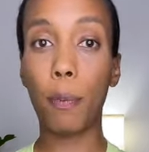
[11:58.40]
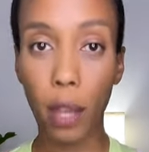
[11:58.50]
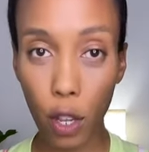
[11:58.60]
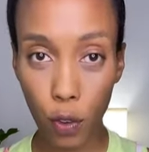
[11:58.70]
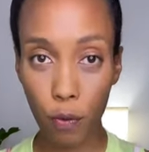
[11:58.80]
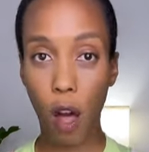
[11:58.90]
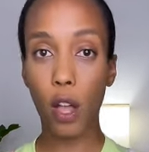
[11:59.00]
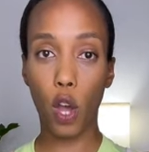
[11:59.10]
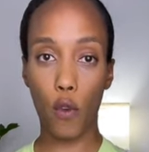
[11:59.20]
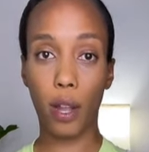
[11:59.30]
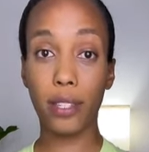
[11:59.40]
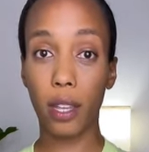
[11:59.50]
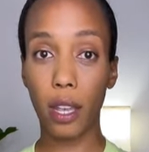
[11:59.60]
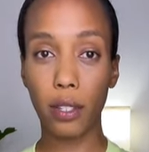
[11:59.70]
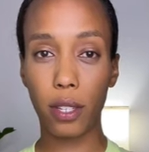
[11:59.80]
keeping us from falling over.
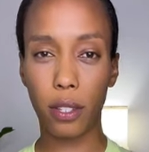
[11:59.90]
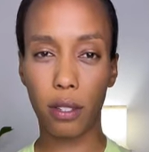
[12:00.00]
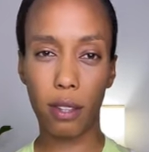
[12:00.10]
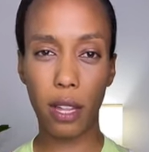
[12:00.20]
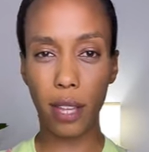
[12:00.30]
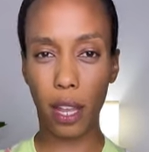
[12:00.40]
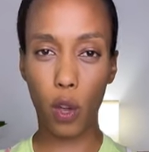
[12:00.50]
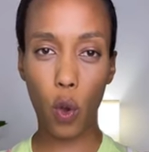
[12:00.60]
It's like